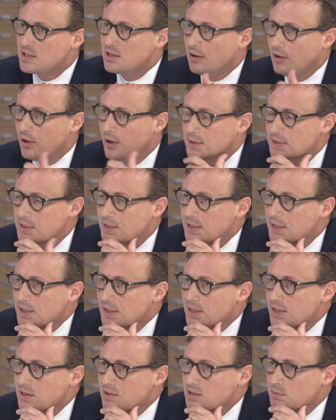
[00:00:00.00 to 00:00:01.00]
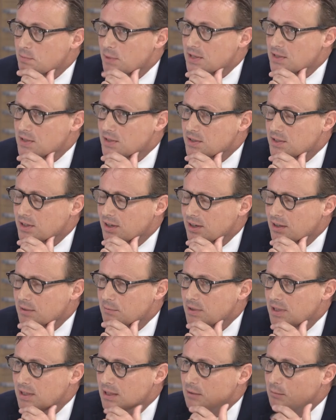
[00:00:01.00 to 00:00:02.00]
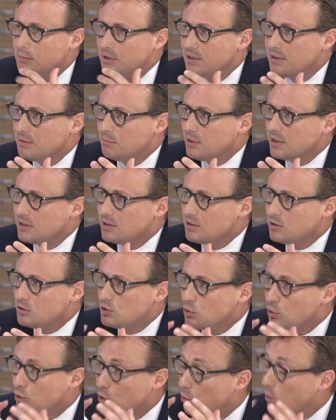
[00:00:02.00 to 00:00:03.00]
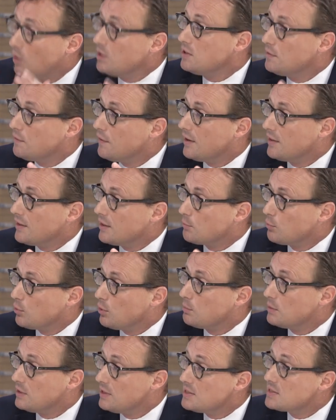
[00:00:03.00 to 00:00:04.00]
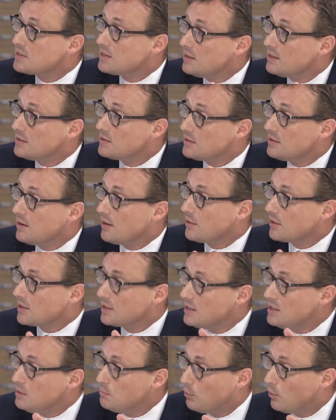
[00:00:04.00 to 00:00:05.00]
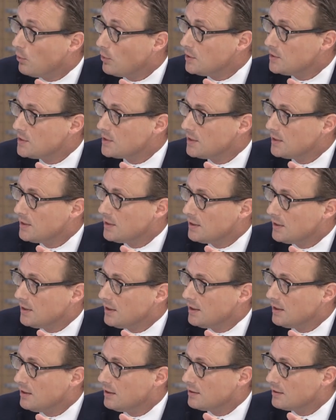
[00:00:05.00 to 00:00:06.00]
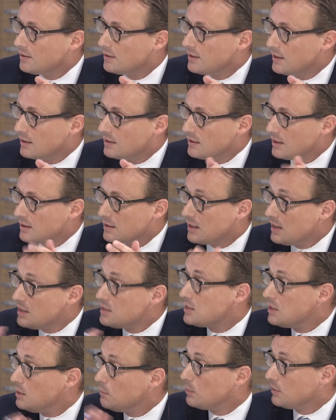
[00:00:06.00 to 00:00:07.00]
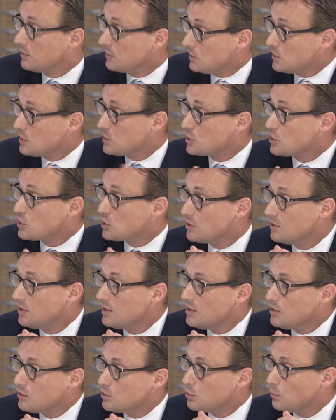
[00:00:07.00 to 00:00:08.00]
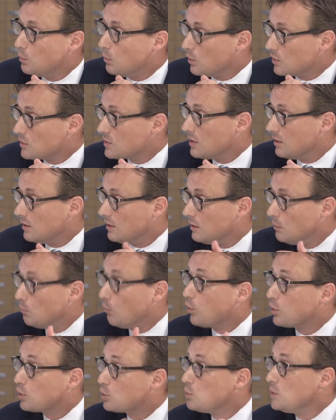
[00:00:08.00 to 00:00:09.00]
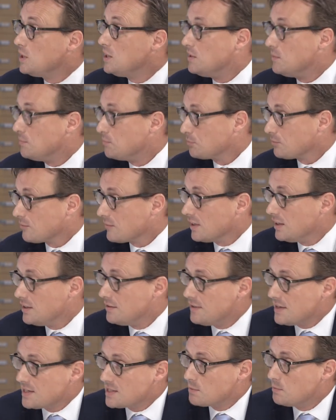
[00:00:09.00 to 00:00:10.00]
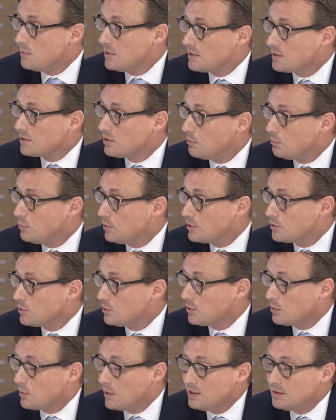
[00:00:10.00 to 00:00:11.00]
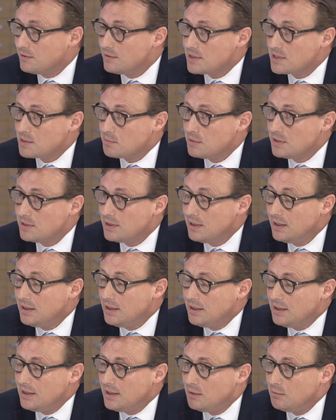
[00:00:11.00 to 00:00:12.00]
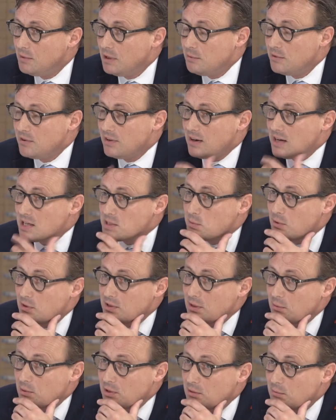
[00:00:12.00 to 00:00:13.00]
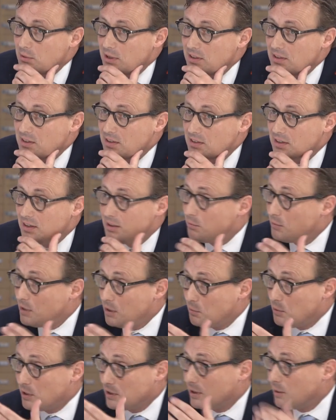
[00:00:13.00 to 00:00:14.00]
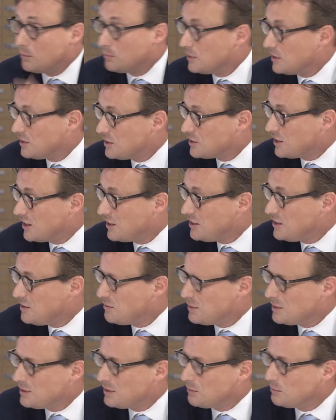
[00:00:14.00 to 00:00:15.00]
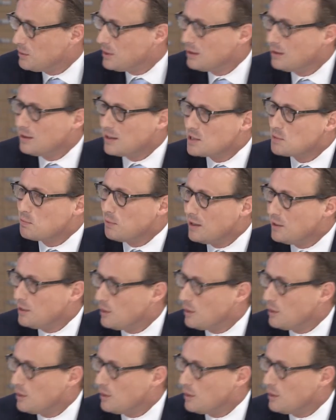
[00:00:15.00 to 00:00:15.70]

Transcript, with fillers: a lot in space and time. But, but to quantify that probably is, is another key point uh, that, that can tip the decision towards a, a more green investment compared to a grey investment. And maybe the last point I want to make, and, and uh, Madame Dalli will, will explain